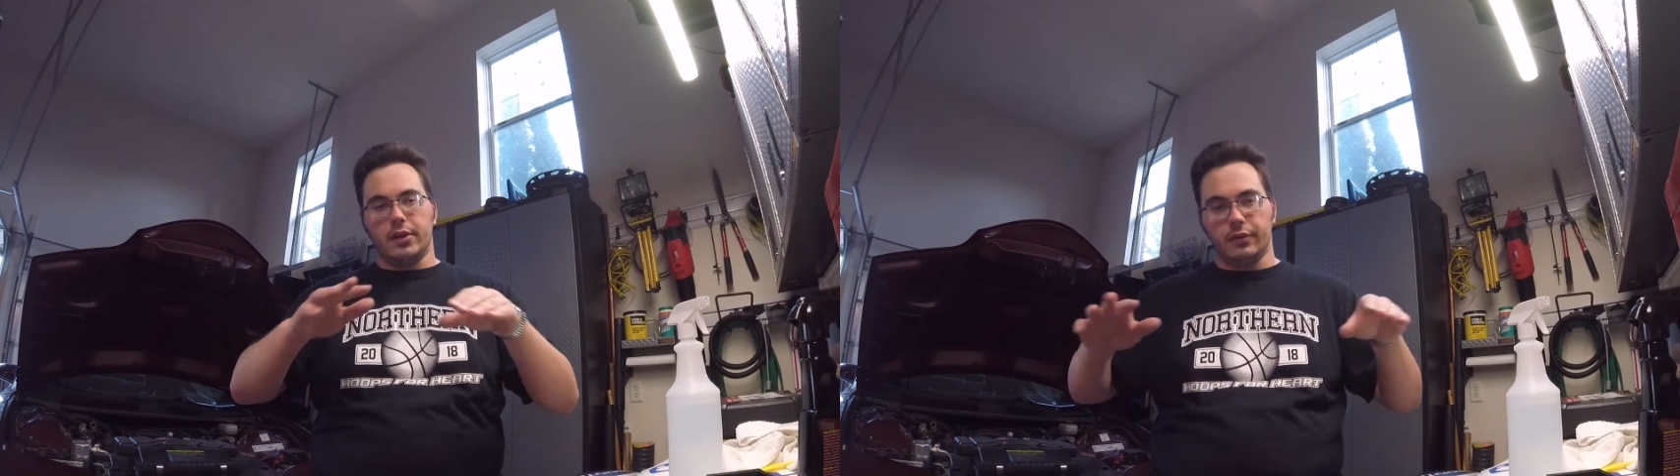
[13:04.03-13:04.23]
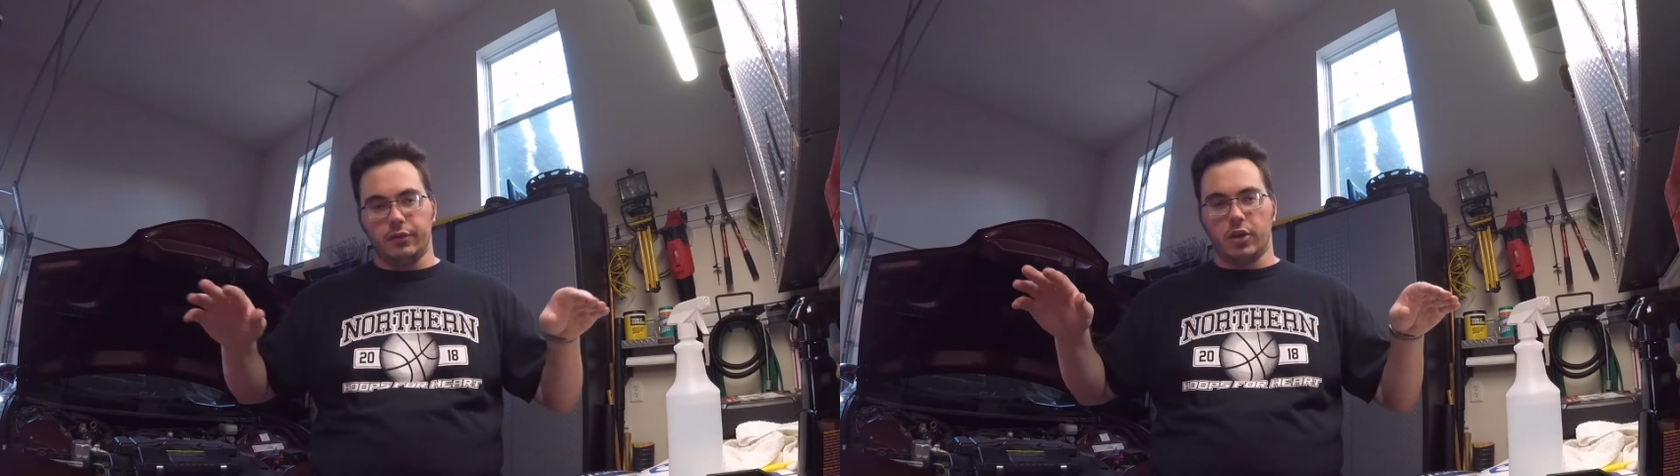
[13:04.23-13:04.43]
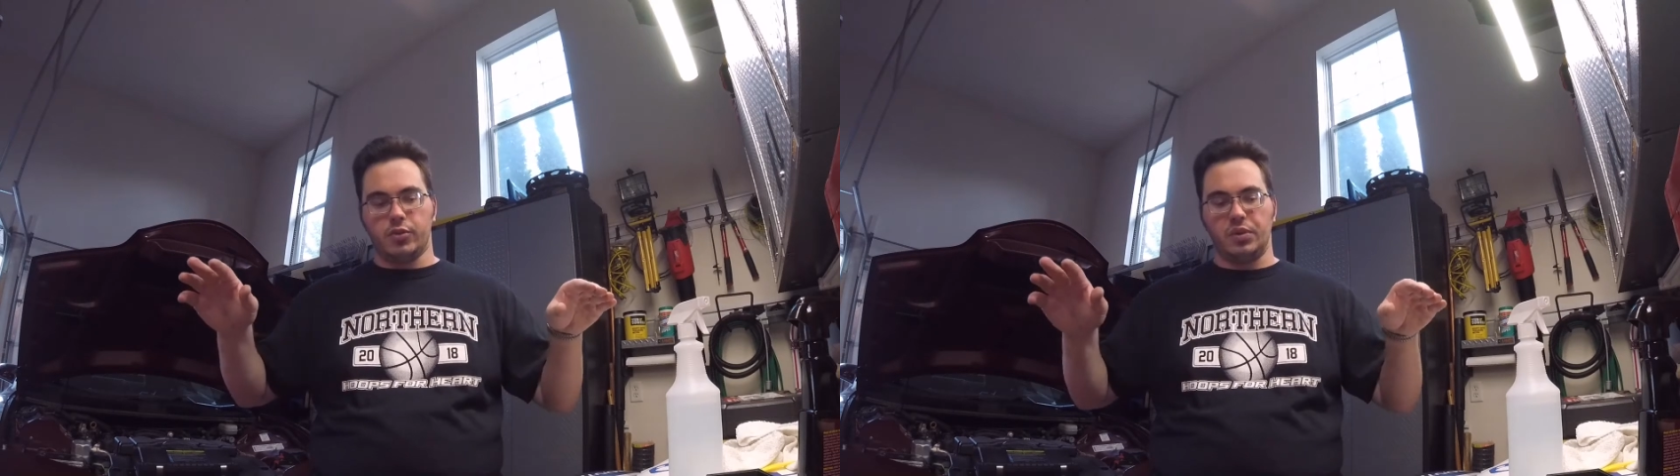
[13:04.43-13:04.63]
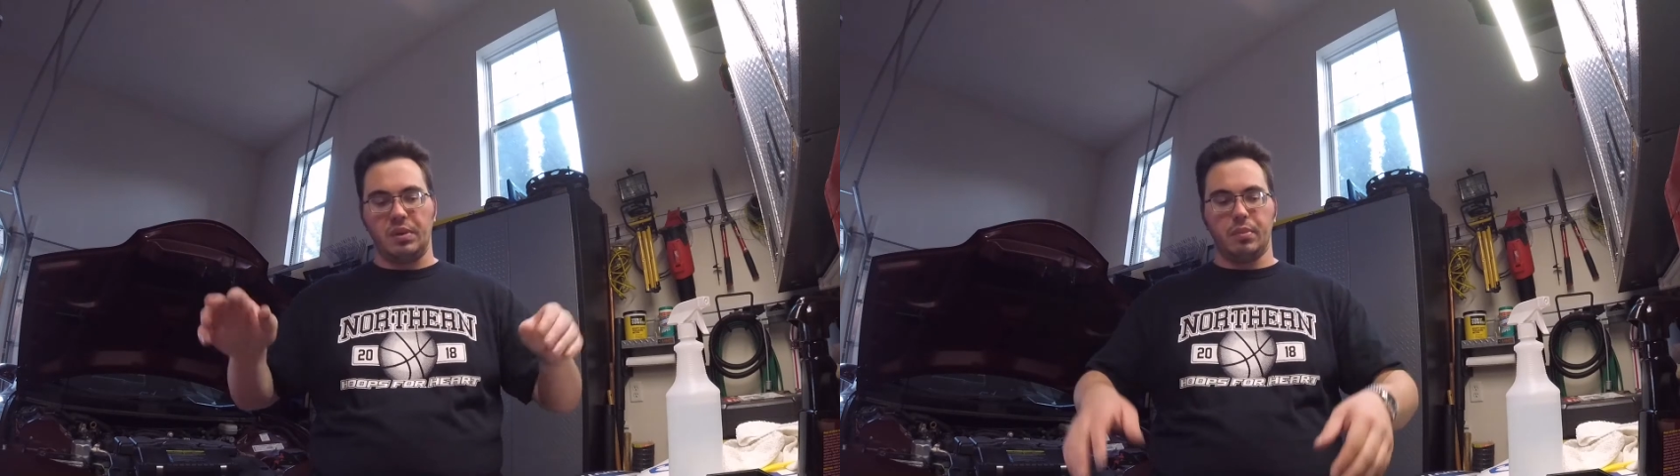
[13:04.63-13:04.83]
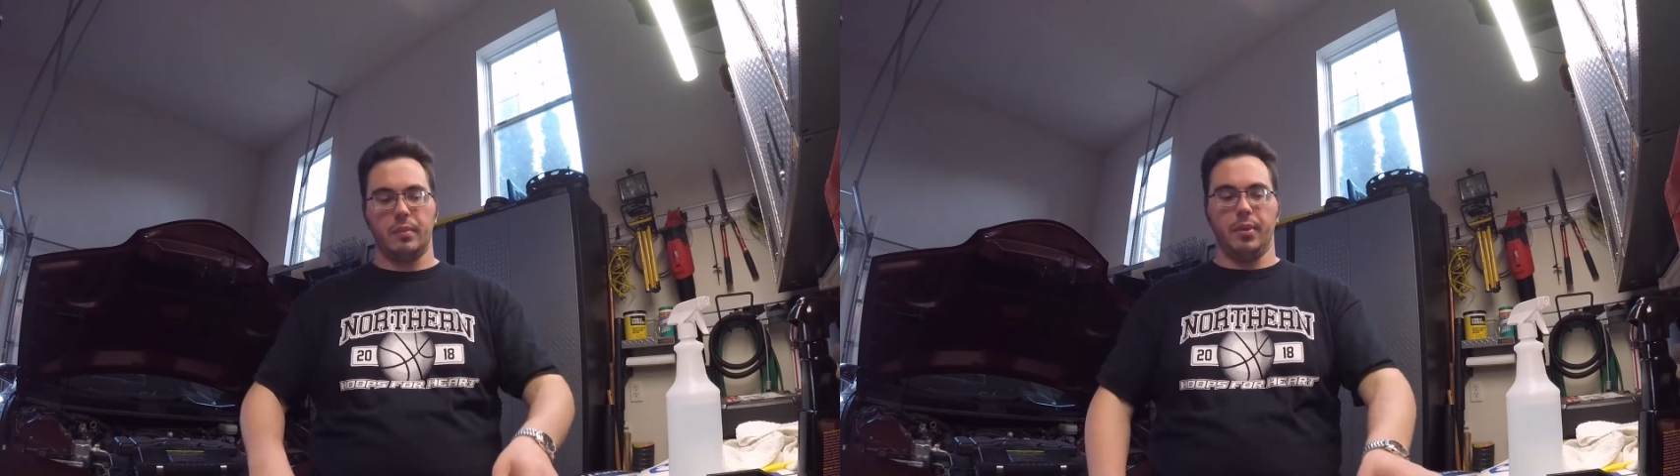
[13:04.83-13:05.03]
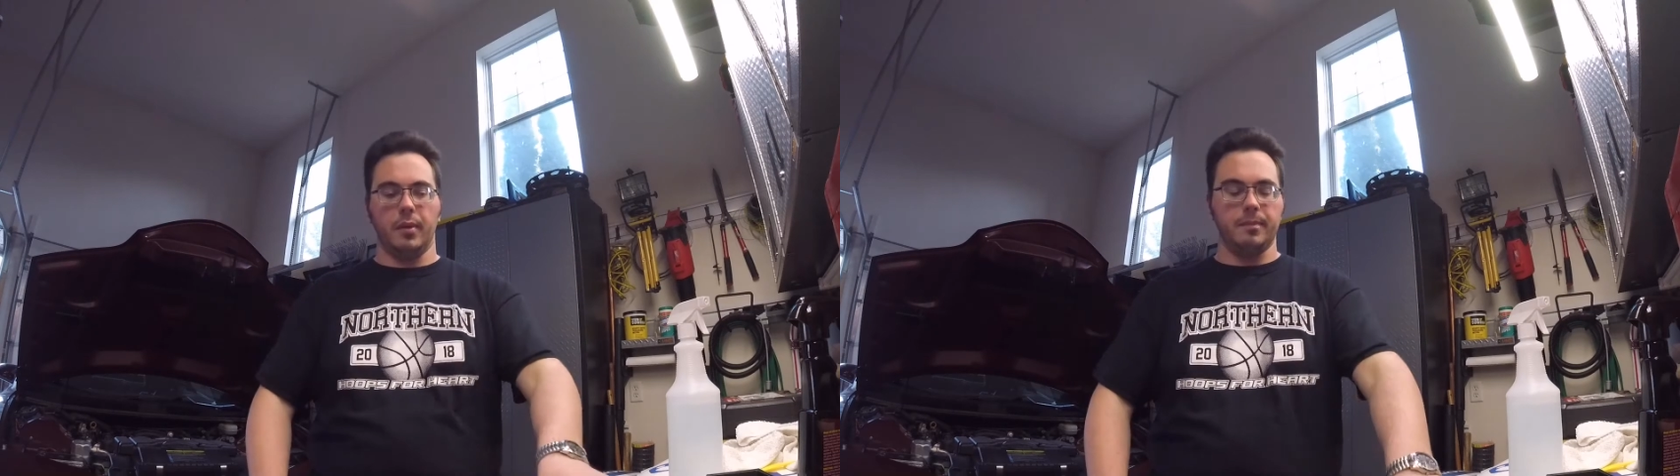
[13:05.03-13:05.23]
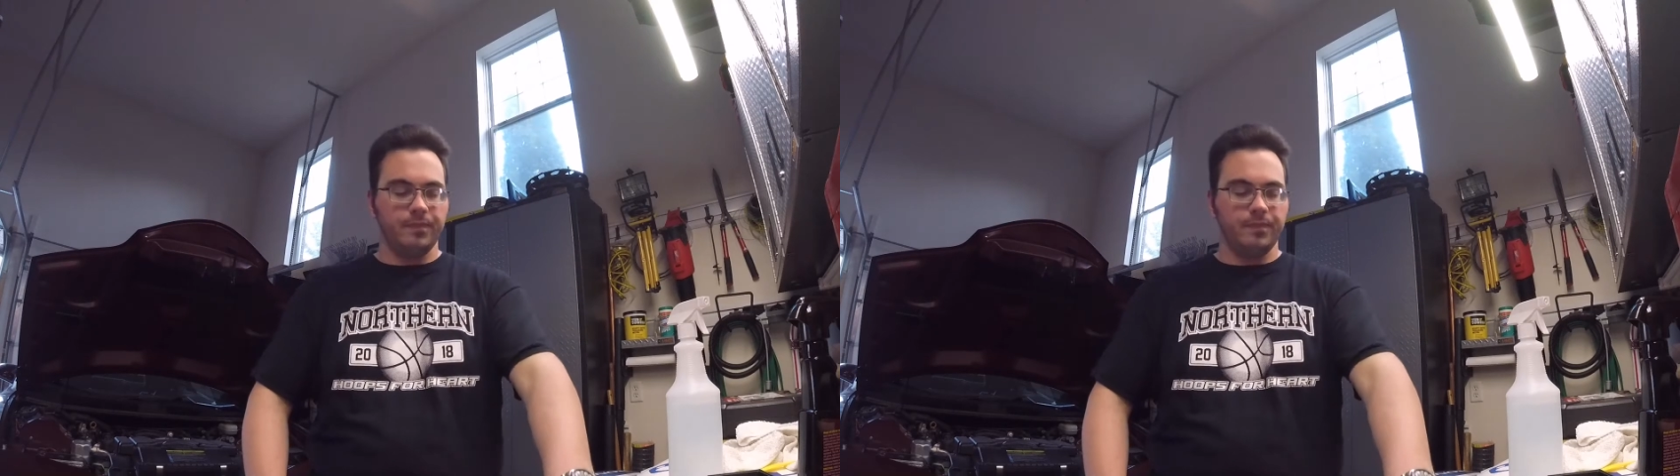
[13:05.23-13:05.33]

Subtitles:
flush with the bumper.